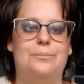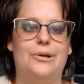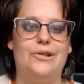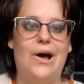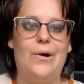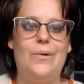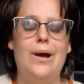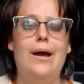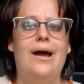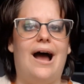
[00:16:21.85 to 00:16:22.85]
below.
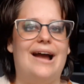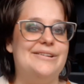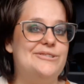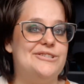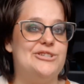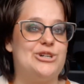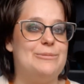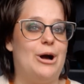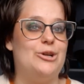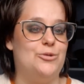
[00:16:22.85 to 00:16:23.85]
I used to stream
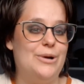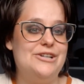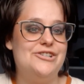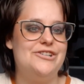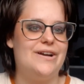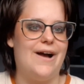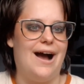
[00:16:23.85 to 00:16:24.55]
on Twitch.